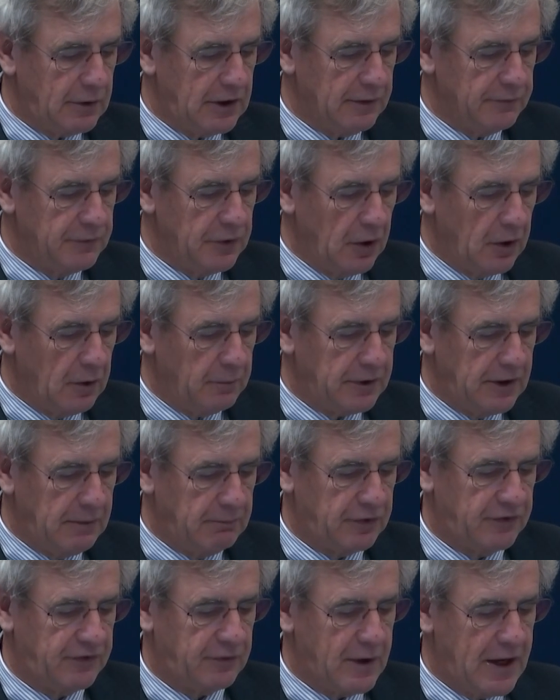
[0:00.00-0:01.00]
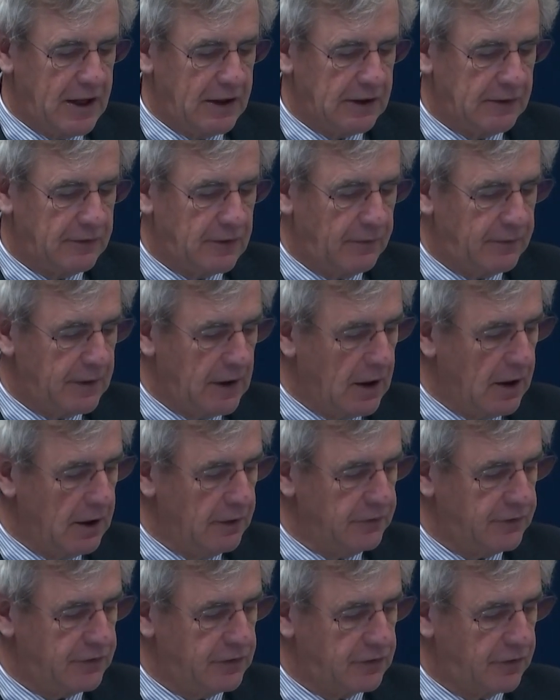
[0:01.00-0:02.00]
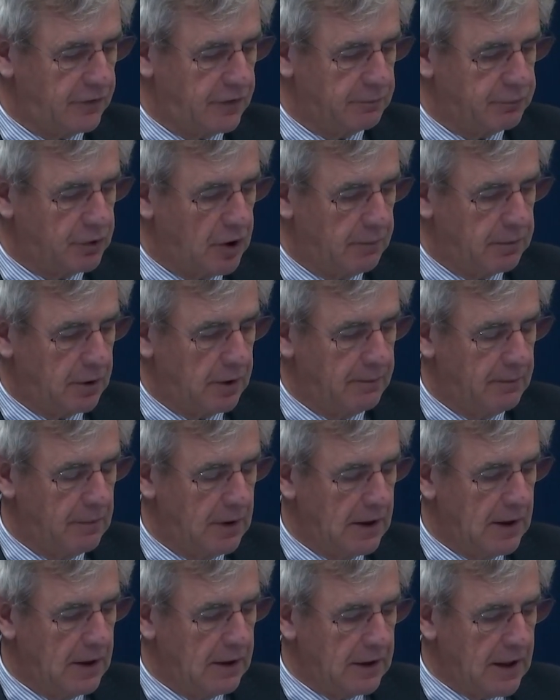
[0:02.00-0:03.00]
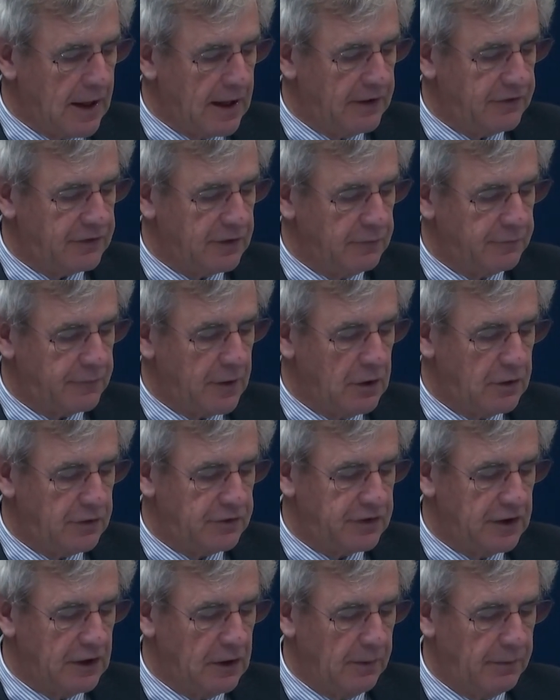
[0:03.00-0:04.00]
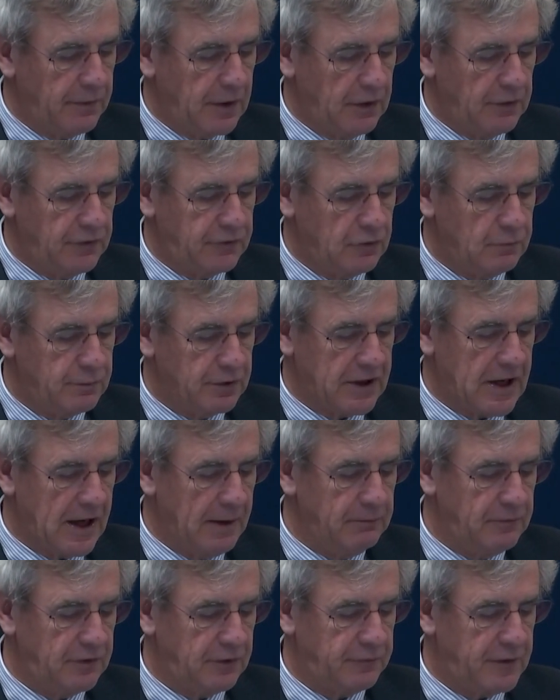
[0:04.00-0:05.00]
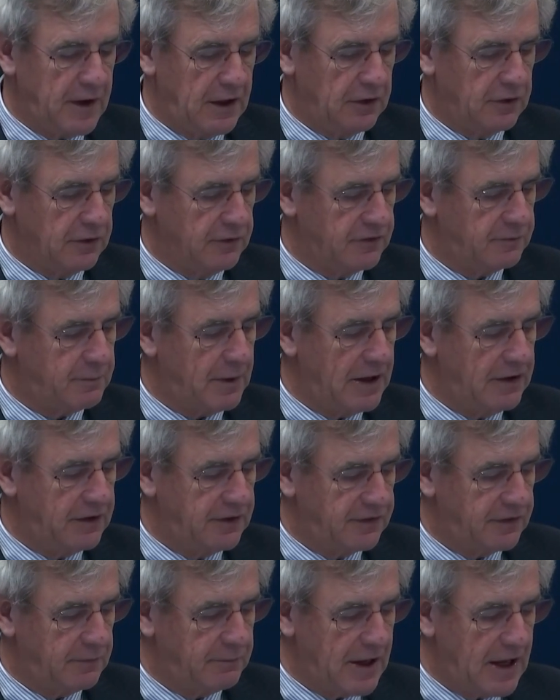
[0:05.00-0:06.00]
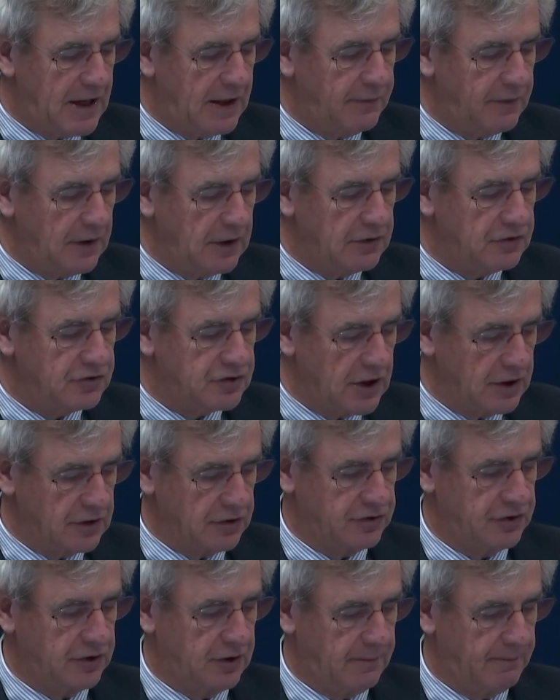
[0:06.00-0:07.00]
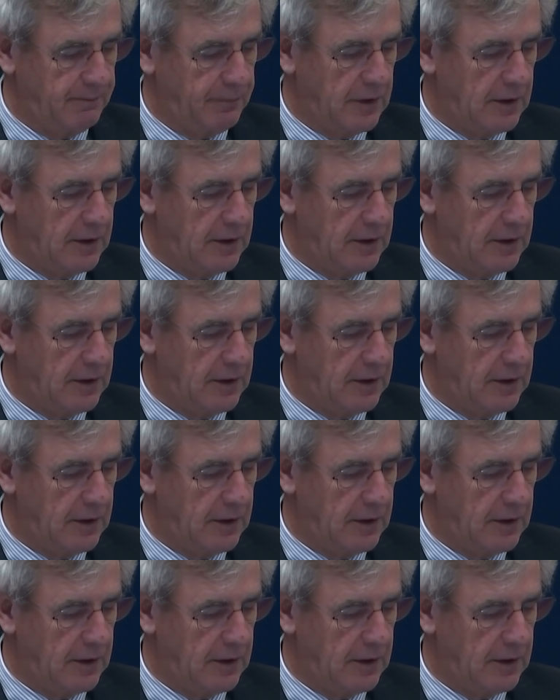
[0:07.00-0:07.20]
we have not been persuaded that the answer to the problem lies in focusing on those who become defendants by disobeying the injunction.